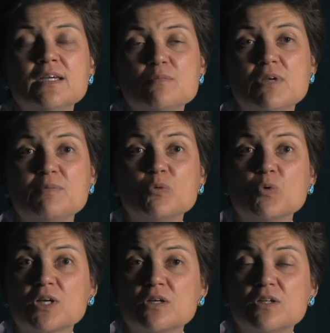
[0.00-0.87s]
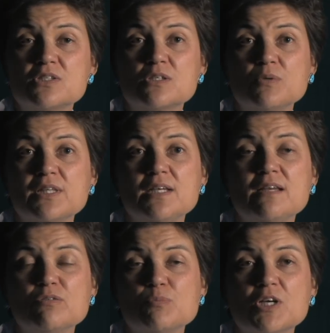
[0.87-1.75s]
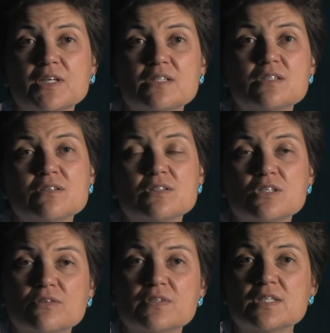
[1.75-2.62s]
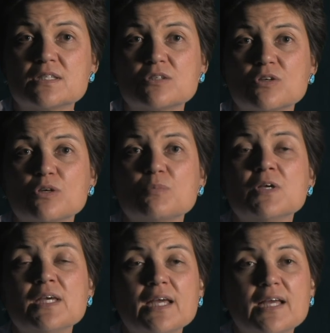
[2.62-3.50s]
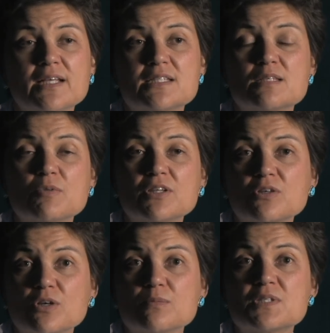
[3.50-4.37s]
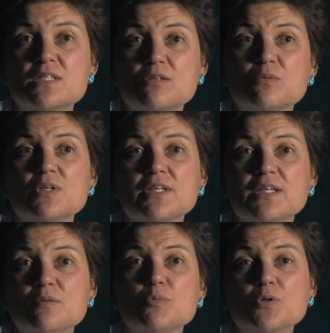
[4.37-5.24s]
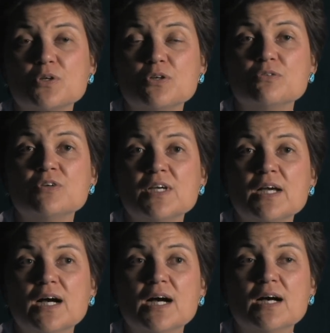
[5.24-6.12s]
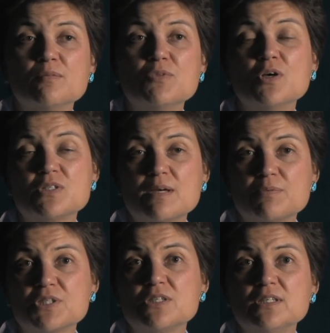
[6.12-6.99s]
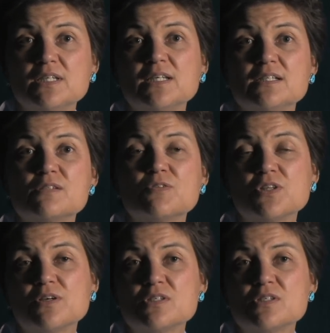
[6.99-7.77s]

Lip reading: maybe work closer with the Native American Student Services group and some other groups to really improve those opportunities for those